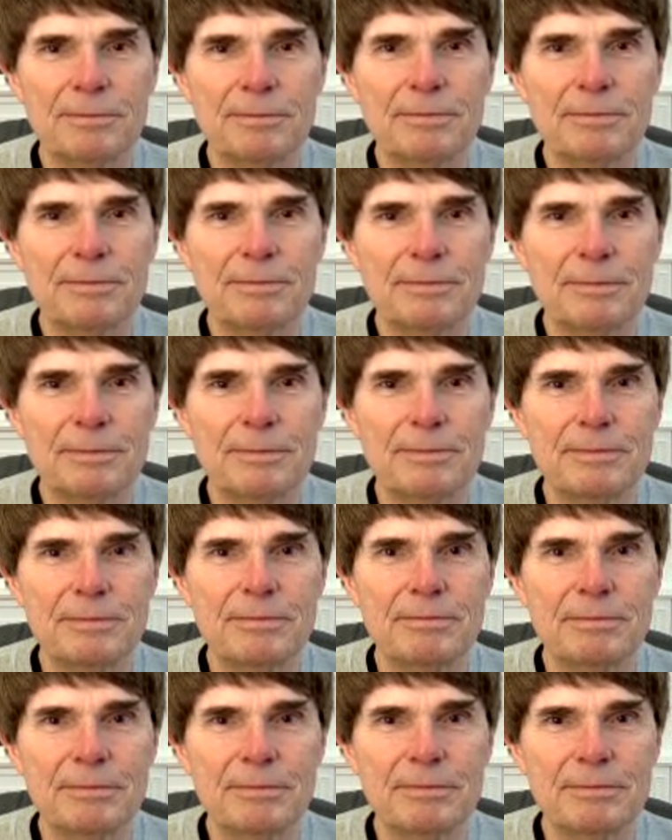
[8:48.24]

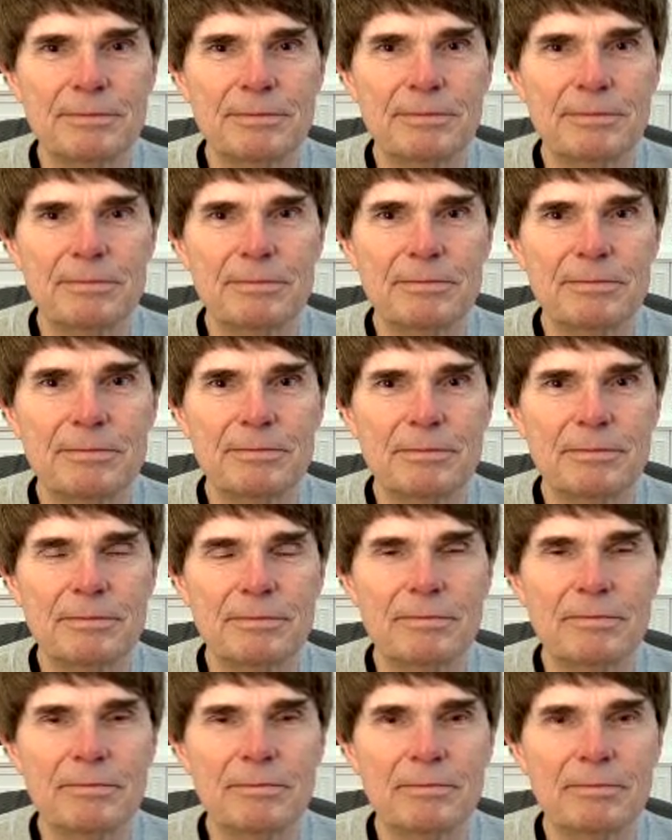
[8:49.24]

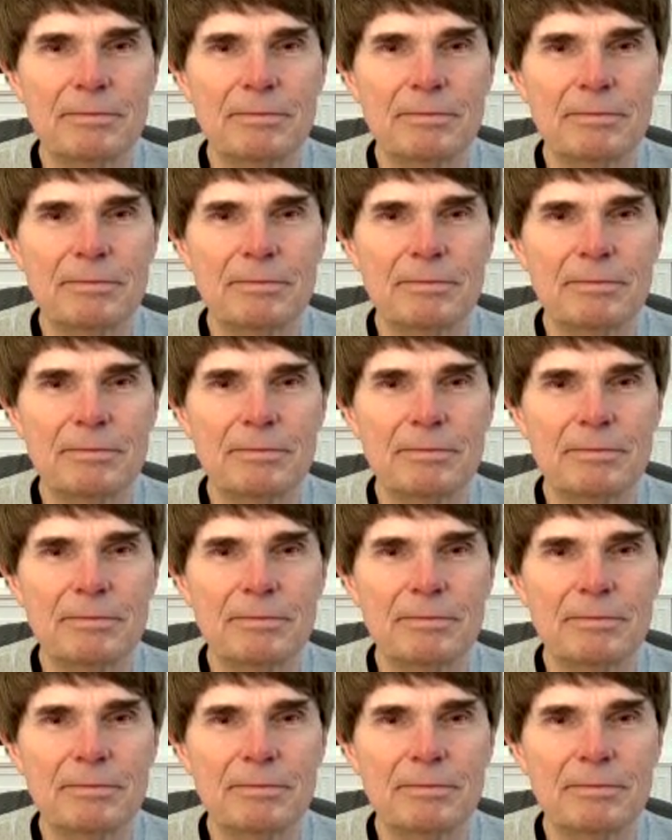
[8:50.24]
The person shown says nothing.